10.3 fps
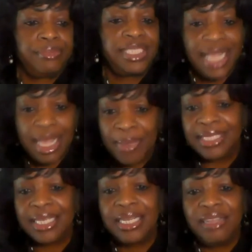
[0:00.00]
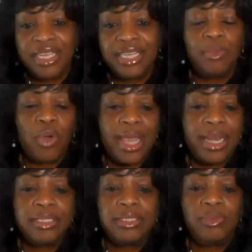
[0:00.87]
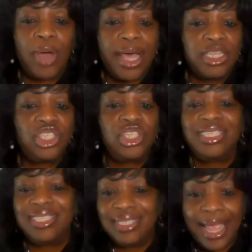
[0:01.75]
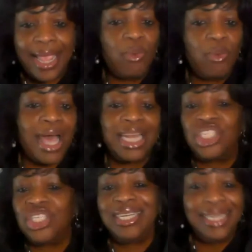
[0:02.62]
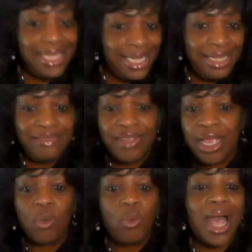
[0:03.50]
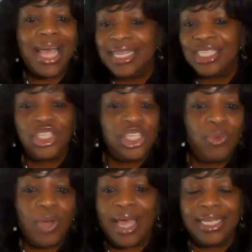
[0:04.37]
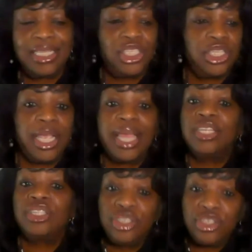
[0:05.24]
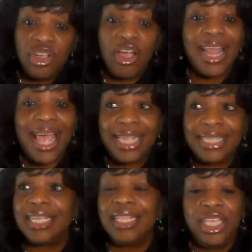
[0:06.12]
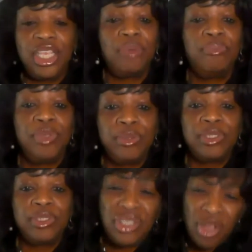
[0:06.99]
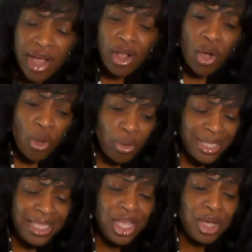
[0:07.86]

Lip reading: Stop asking the victim, why does she stay? Why did she leave? Why did she? Start asking the abuser. Start holding the